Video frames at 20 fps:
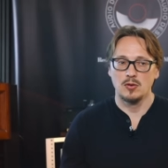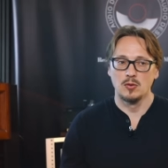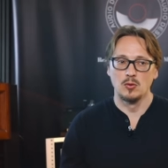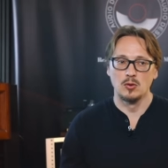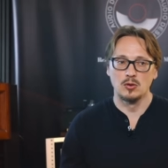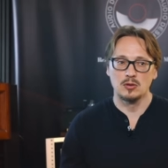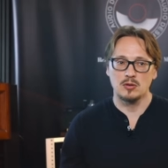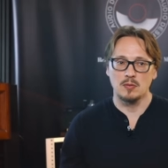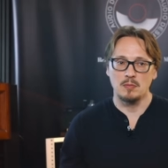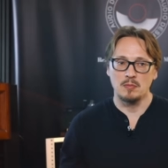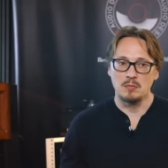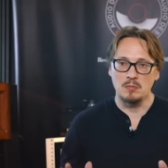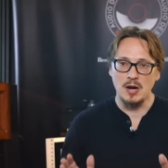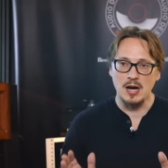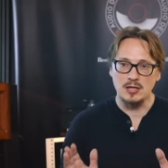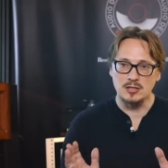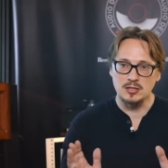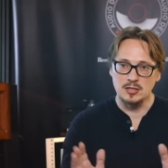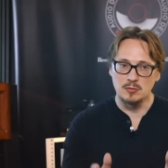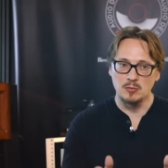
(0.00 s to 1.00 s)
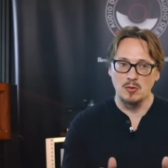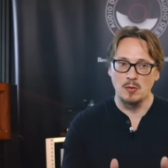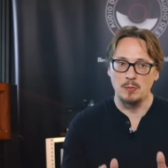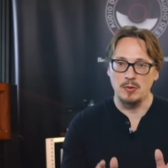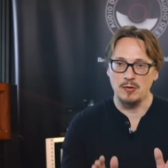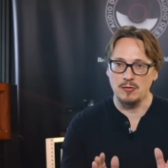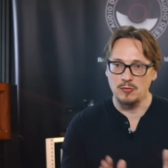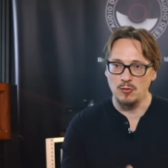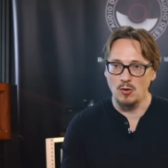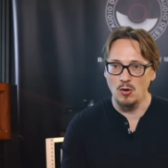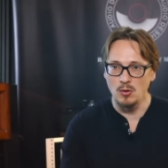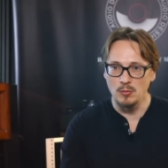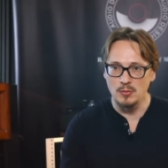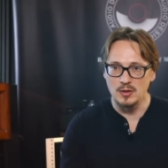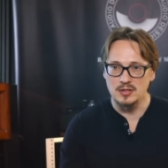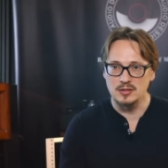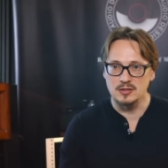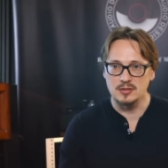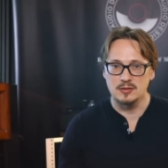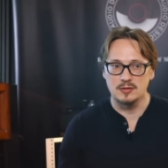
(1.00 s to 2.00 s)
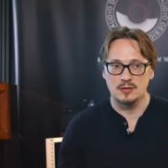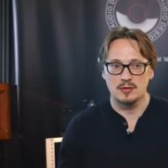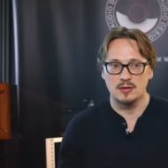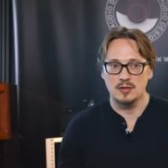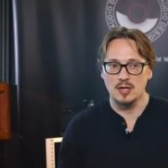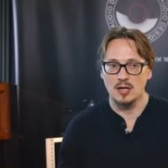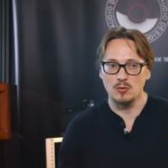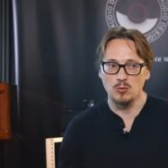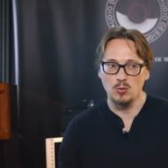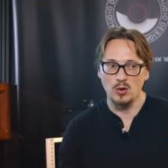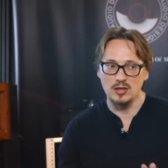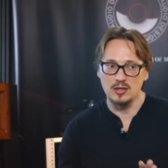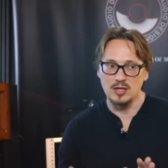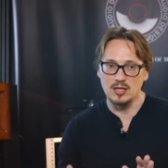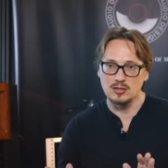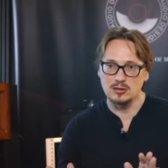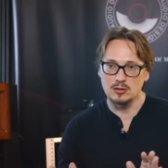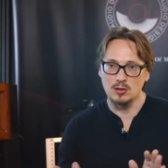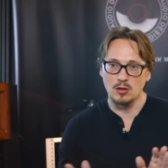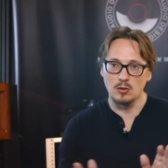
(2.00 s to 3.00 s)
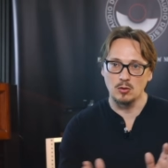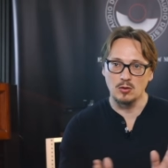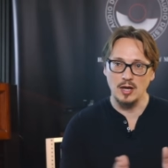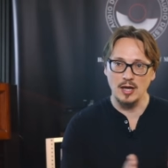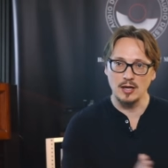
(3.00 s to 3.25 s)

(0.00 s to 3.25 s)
you want maximum performance, then one needs to look